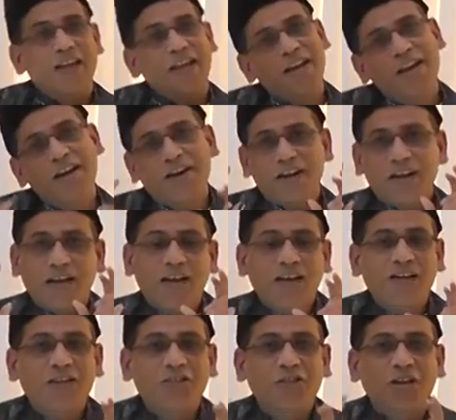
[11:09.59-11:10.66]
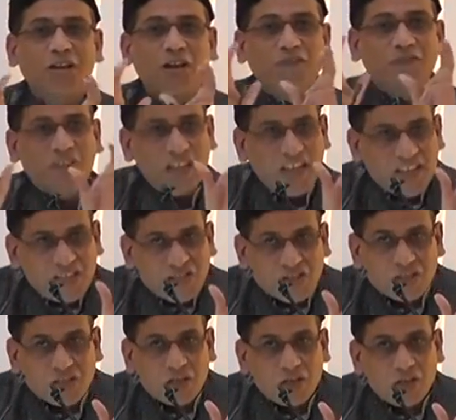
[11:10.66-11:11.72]
In recognition of
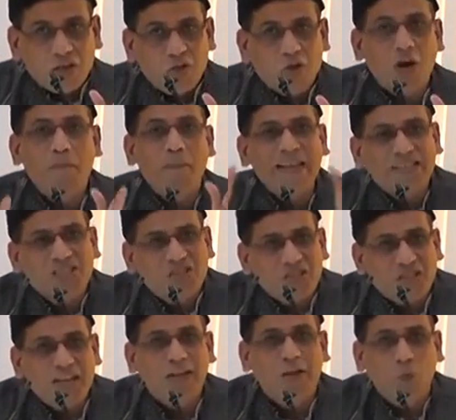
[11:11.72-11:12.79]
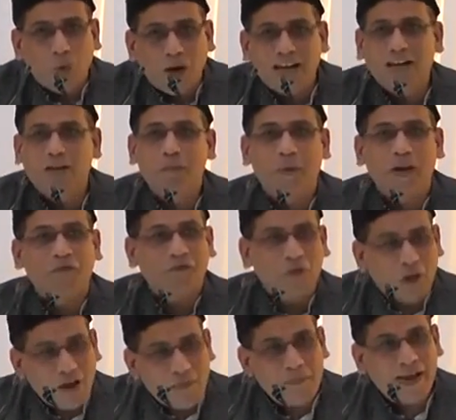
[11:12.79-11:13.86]
this domestic work
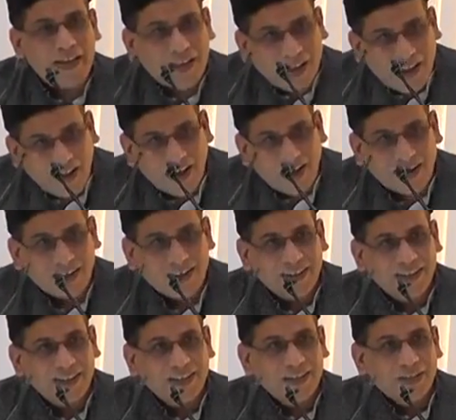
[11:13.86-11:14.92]
performed by her,